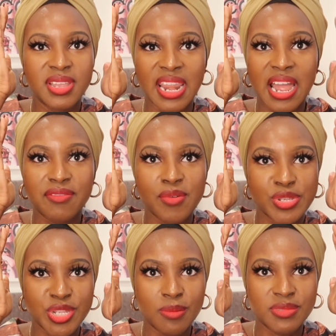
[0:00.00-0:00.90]
in afro
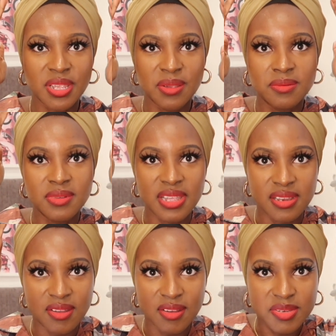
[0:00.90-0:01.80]
terms it
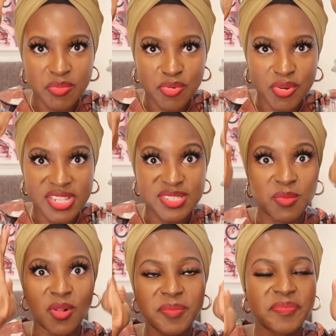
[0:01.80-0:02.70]
looked pretty
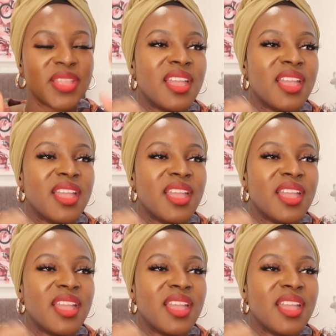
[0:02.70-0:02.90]
small.